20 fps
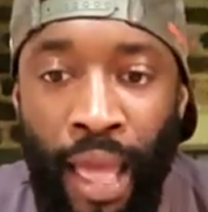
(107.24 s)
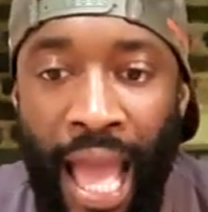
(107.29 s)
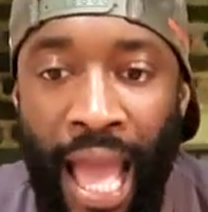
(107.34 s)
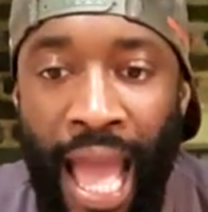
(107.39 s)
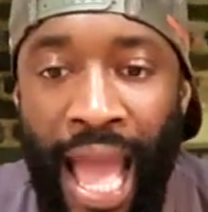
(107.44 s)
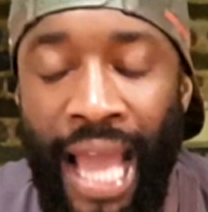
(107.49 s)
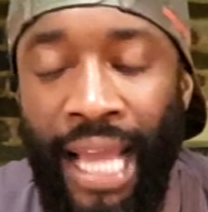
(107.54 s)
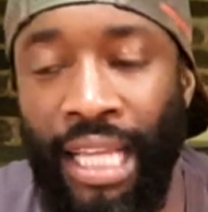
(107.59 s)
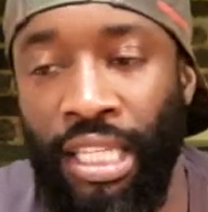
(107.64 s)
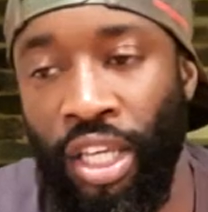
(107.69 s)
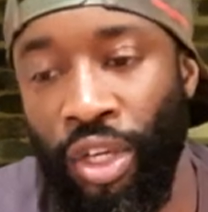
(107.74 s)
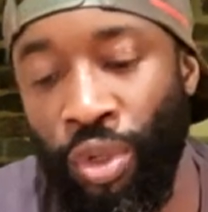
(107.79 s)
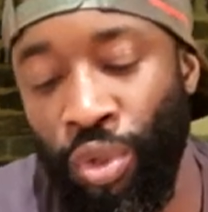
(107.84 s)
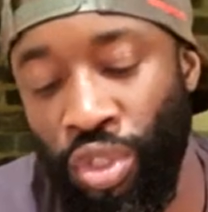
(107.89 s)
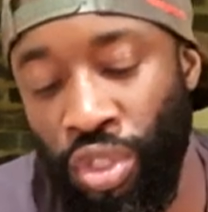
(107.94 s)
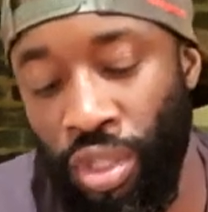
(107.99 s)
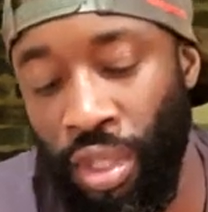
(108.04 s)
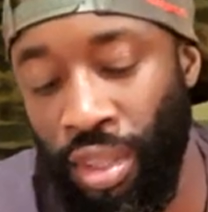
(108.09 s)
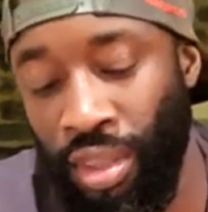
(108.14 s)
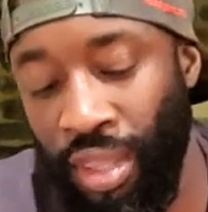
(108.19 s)
And I
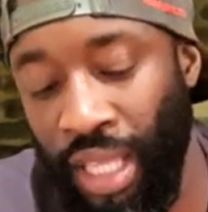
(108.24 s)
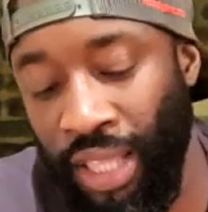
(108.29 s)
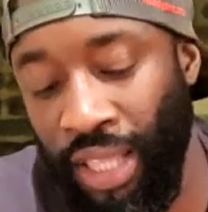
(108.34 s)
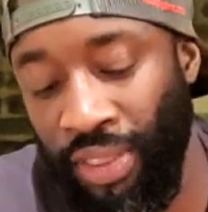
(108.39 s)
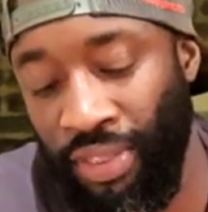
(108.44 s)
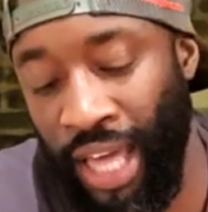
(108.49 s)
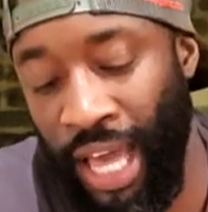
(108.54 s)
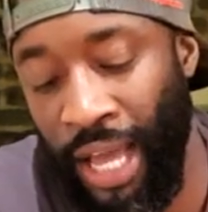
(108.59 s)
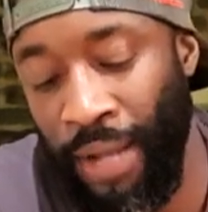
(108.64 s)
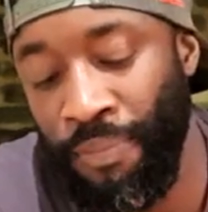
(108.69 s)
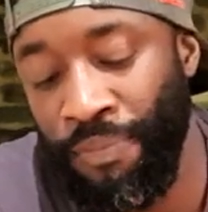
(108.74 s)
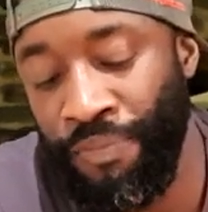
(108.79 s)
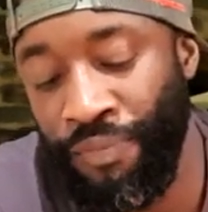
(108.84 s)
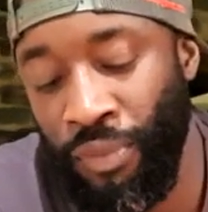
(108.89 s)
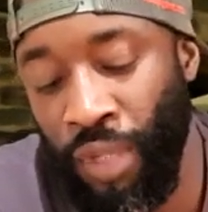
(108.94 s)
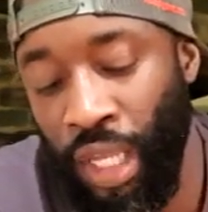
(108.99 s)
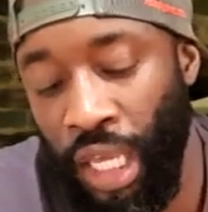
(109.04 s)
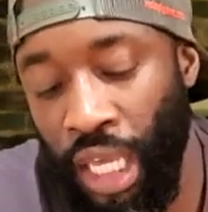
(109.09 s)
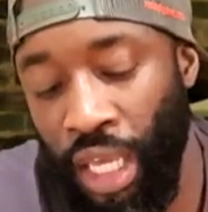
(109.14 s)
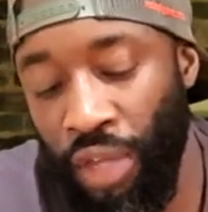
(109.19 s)
also think that
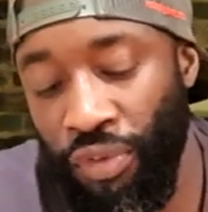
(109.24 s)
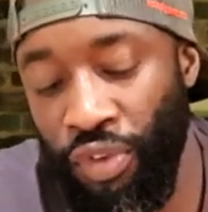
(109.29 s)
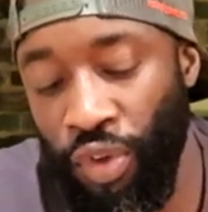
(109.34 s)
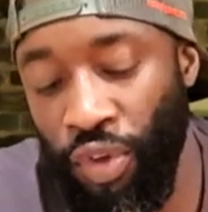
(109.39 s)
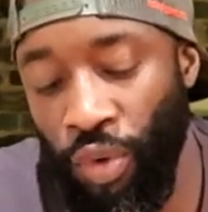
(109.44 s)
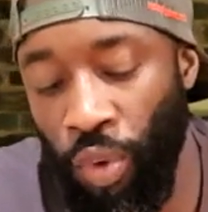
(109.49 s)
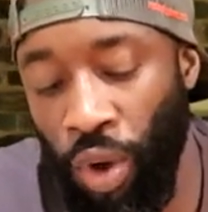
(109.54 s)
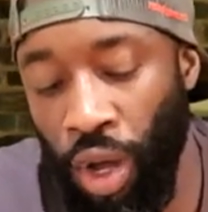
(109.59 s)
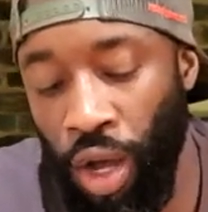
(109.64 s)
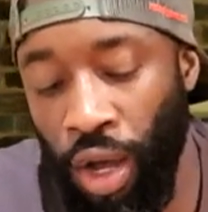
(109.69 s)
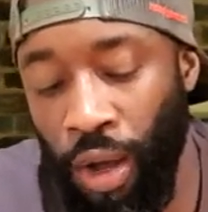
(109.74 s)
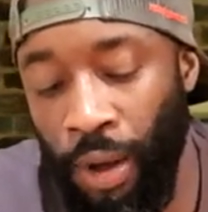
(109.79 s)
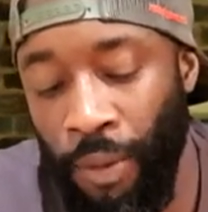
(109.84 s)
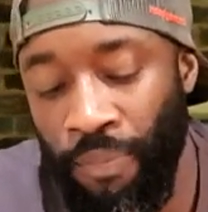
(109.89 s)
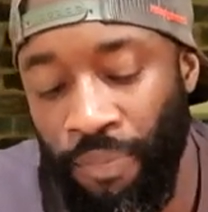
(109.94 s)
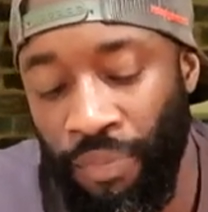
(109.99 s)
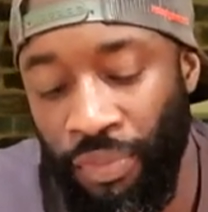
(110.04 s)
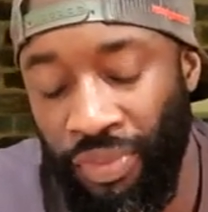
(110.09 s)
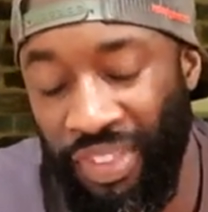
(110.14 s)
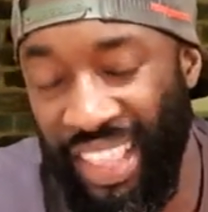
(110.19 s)
if you are
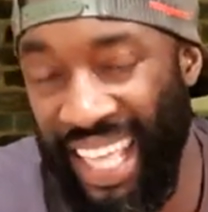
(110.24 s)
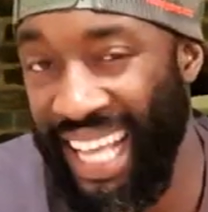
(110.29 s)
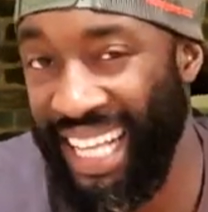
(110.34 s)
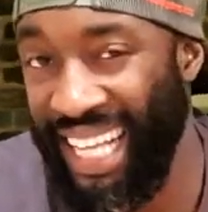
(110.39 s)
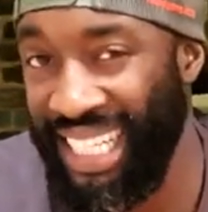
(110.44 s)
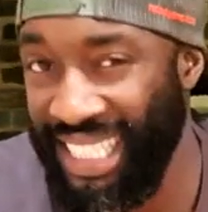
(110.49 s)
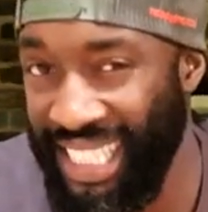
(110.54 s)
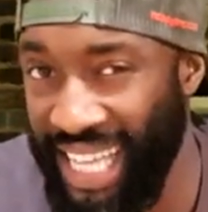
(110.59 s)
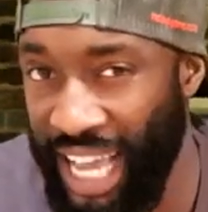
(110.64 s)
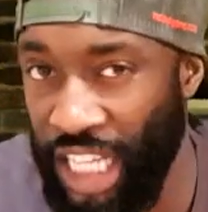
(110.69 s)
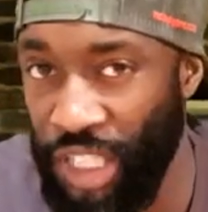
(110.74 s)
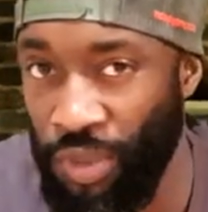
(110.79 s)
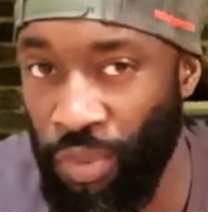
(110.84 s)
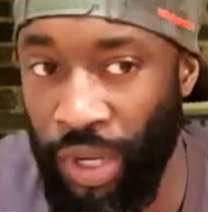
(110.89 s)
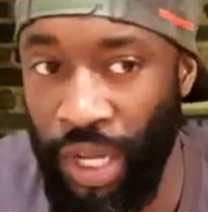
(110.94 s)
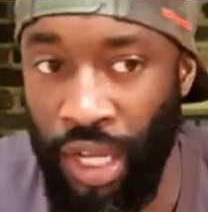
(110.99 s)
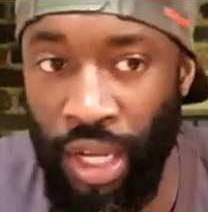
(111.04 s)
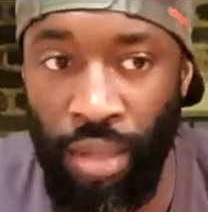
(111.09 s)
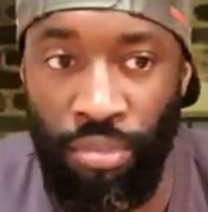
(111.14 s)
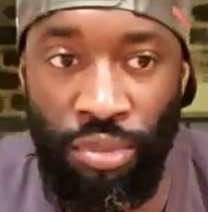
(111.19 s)
the execs when
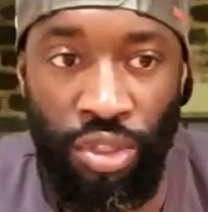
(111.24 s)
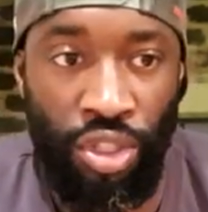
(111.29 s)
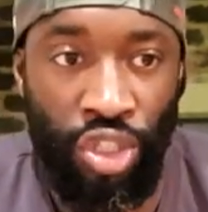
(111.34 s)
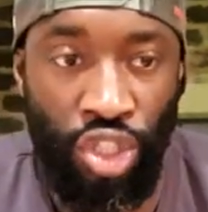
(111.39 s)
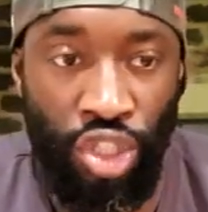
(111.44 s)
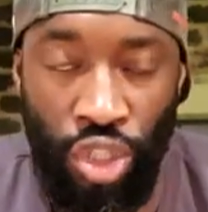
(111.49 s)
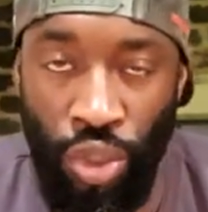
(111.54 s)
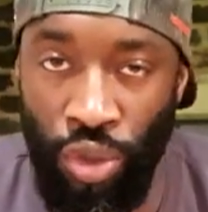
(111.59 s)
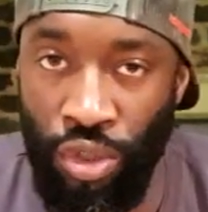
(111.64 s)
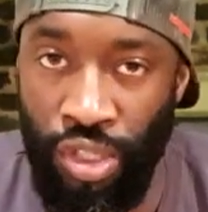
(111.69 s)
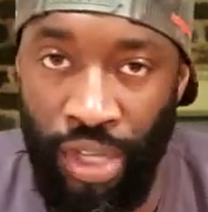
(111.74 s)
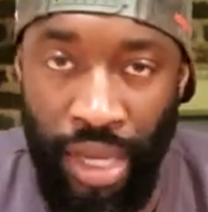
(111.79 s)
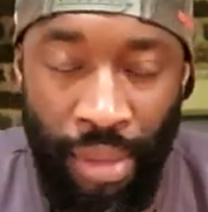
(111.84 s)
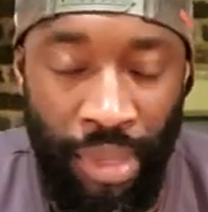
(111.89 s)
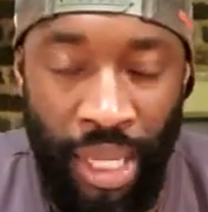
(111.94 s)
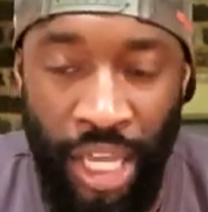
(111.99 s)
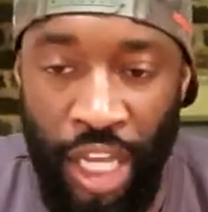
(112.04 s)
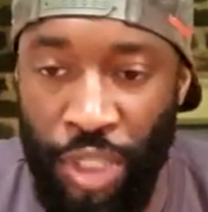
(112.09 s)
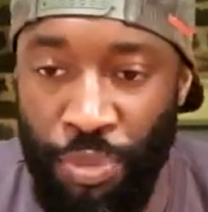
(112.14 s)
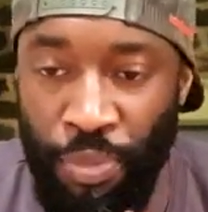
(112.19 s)
it comes to
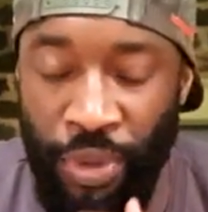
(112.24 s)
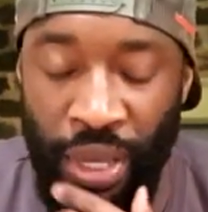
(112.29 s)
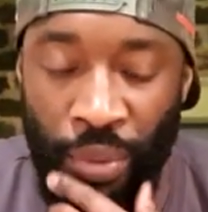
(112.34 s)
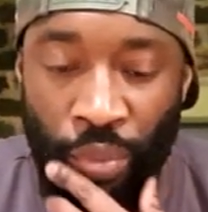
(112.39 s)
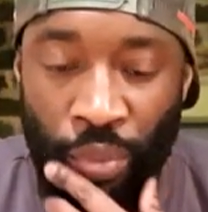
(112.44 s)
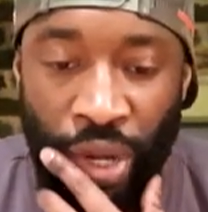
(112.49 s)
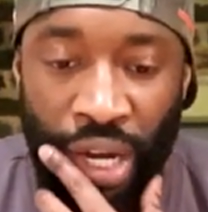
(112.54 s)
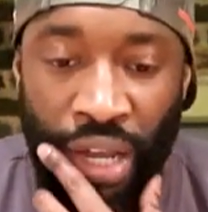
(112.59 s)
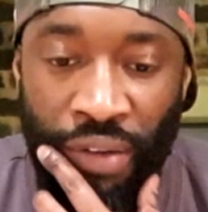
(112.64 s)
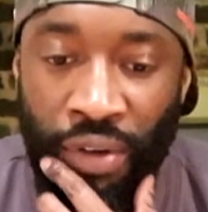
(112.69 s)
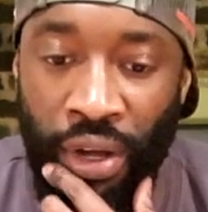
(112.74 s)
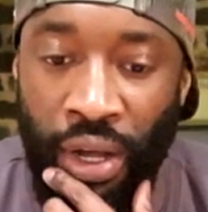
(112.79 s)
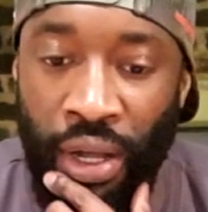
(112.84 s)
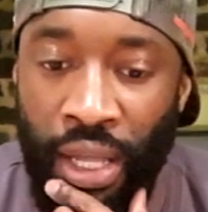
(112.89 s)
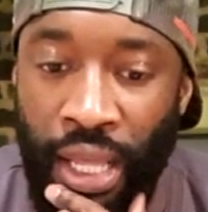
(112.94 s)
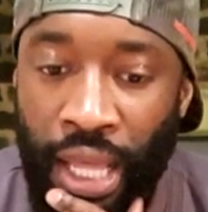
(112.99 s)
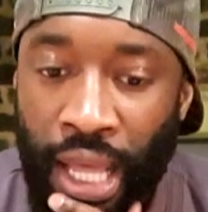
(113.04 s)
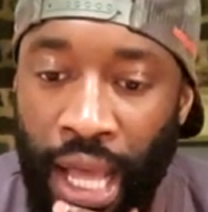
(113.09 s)
Showtime, ESPN, whatever,